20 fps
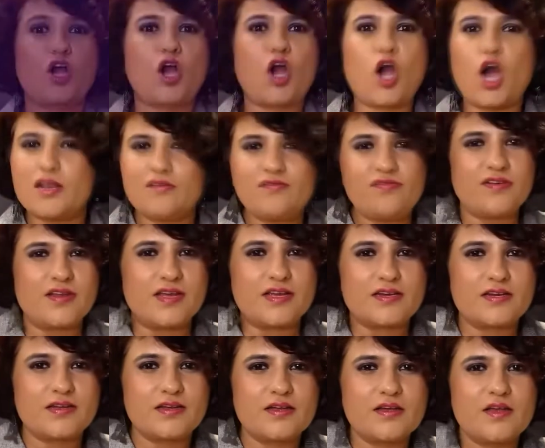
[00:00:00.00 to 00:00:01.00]

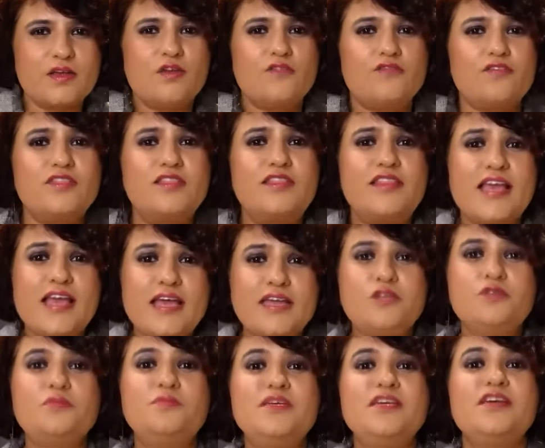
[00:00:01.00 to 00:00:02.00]
Conflict. For there
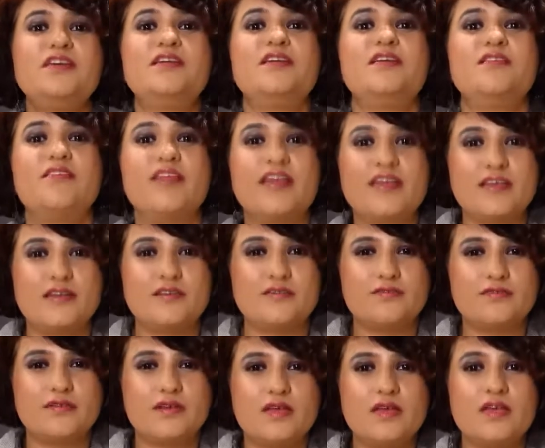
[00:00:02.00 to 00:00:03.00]
to be a narrative,
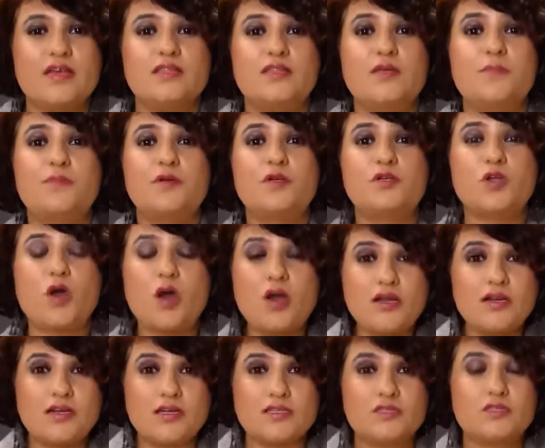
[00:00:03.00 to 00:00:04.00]
the
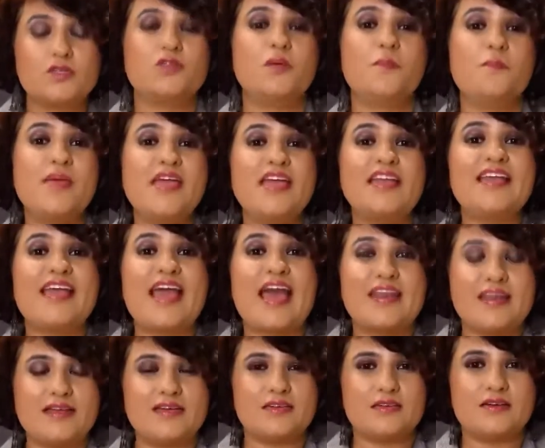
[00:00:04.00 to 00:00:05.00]
protagonist or the main
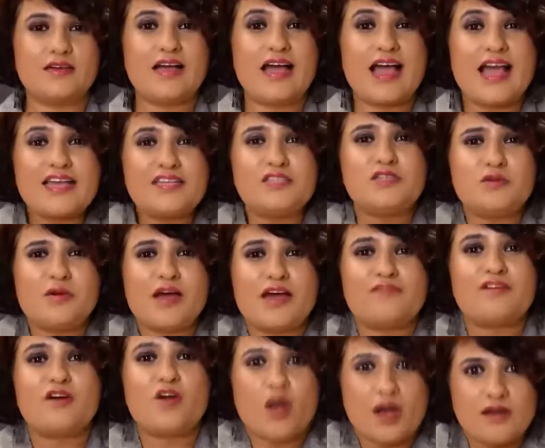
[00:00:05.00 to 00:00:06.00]
character has to have
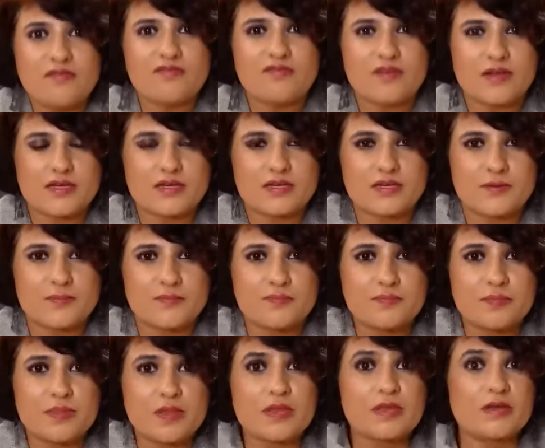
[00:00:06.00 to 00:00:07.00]
a conflict.
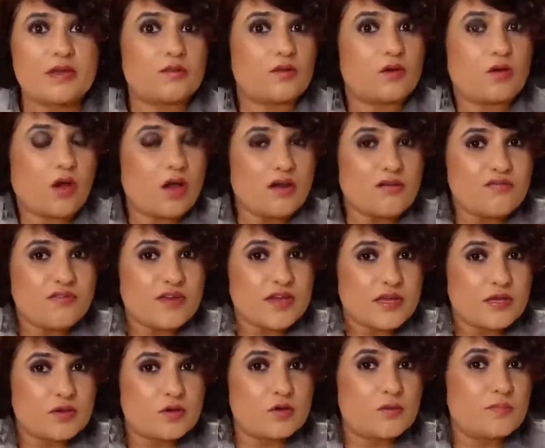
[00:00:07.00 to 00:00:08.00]
Now, the
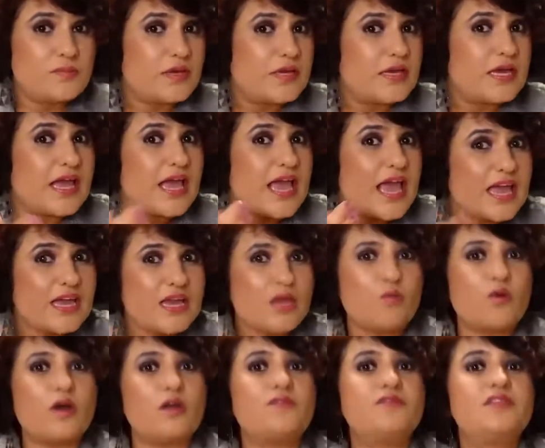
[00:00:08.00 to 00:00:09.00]
conflict could be any
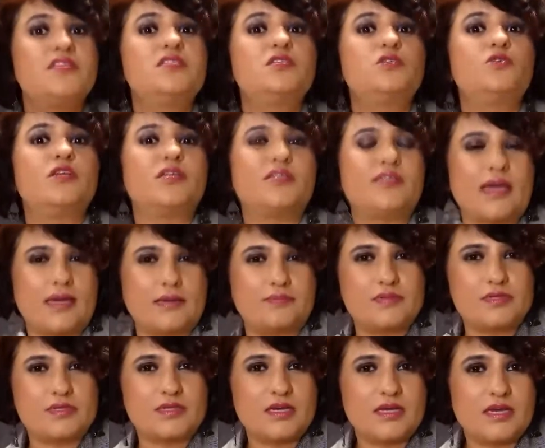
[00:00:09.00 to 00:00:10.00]
one of these 3
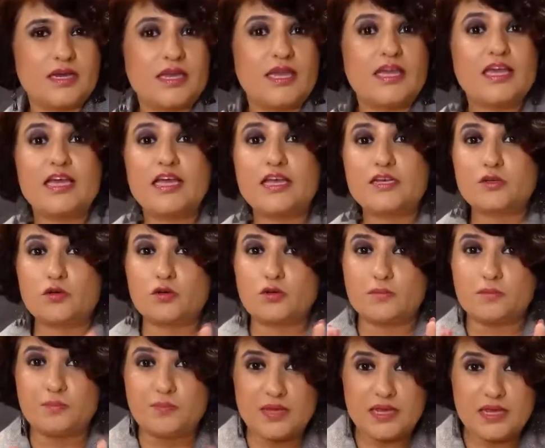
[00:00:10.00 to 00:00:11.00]
types. It
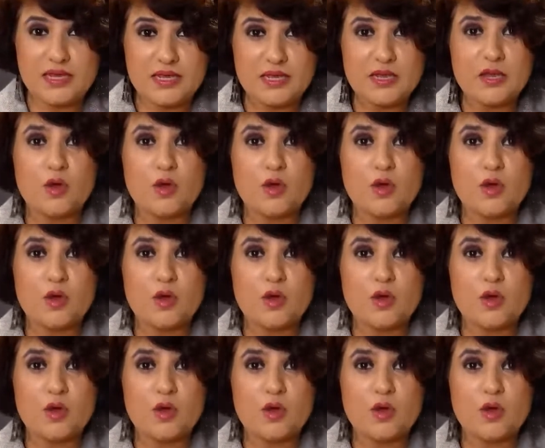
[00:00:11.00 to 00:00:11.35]
could be